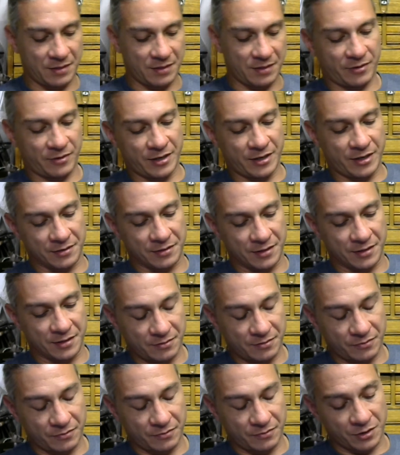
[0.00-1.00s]

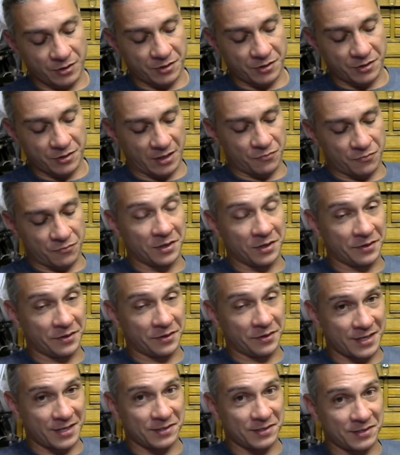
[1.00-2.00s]
president. Okay, well,
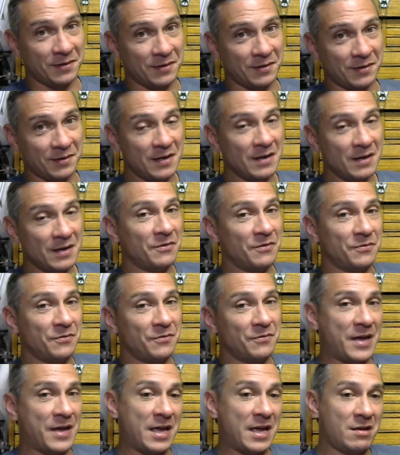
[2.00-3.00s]
that's a
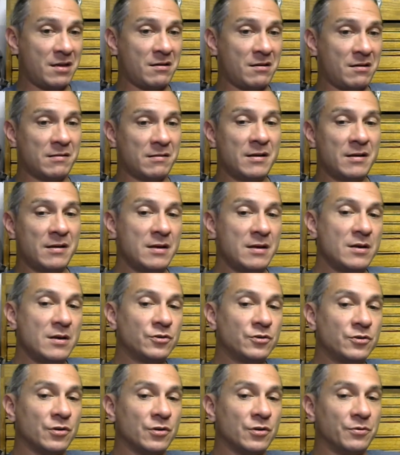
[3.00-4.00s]
fail.
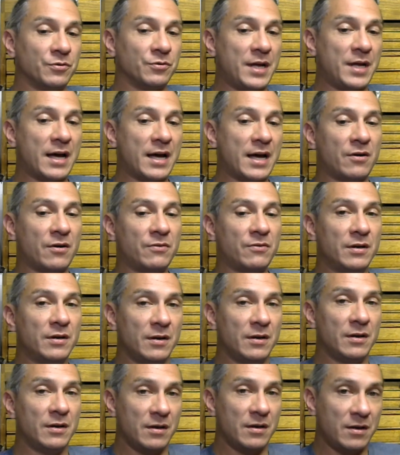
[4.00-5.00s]
So now
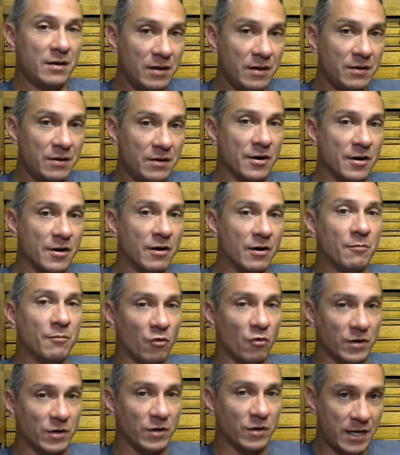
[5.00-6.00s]
there are
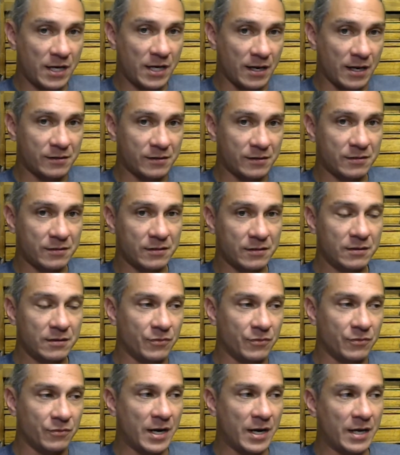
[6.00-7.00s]
more tests,
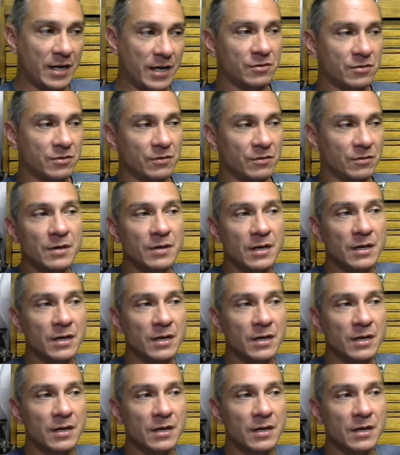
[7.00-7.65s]
right? So,